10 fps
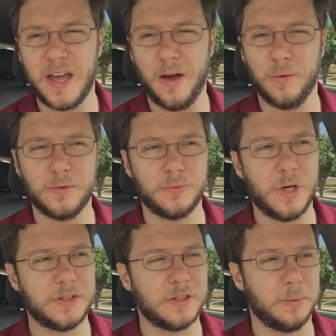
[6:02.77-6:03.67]
down
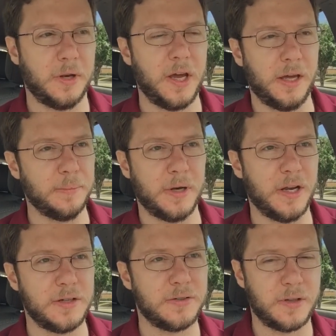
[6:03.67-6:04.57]
West Esplanade, but
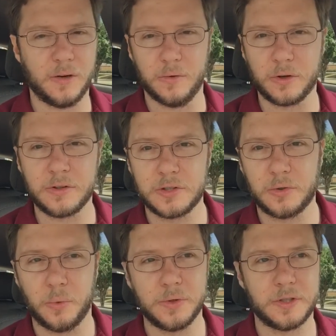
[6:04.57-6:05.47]
I just I don't look at the
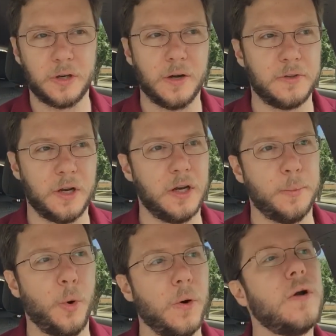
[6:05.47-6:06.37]
stores that often
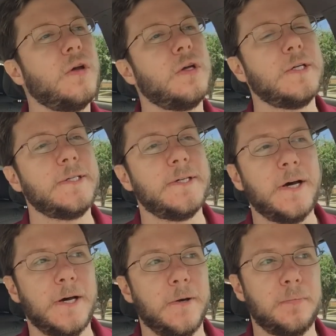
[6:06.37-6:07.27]
anymore.
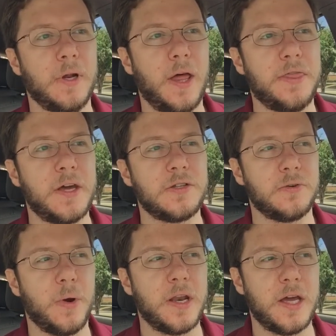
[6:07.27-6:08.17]
Um, but I think it's
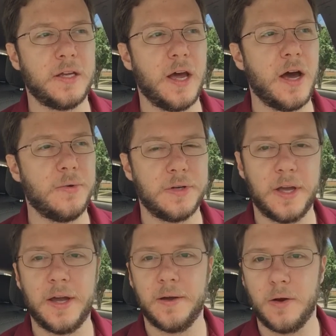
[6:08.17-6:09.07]
a Rite Aid now, and
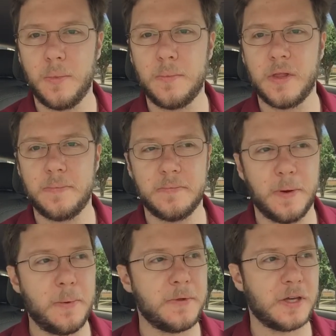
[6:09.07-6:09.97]
yeah, I remember that.
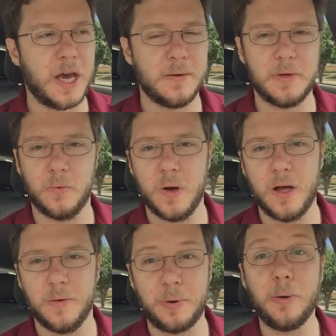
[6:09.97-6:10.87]
I remember the K and B
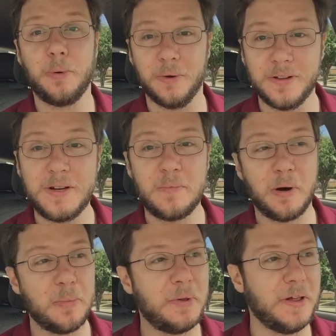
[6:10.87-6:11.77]
well. Purple,
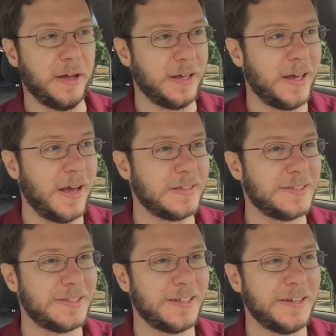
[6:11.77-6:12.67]
purple ink,
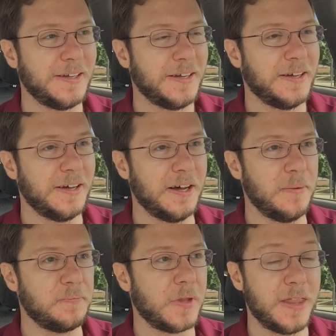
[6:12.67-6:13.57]
yes.
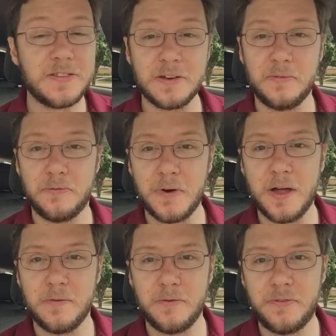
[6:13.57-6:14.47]
Um, and that's a
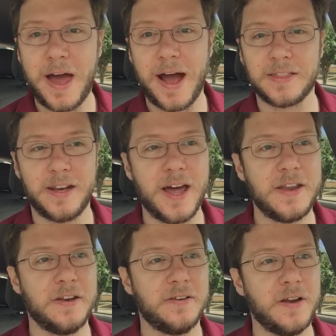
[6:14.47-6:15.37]
fun fact. that I
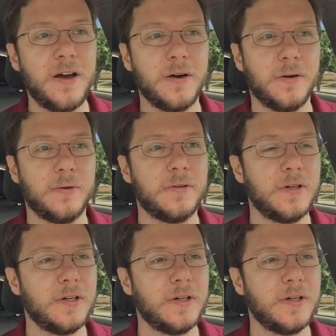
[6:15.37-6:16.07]
didn't know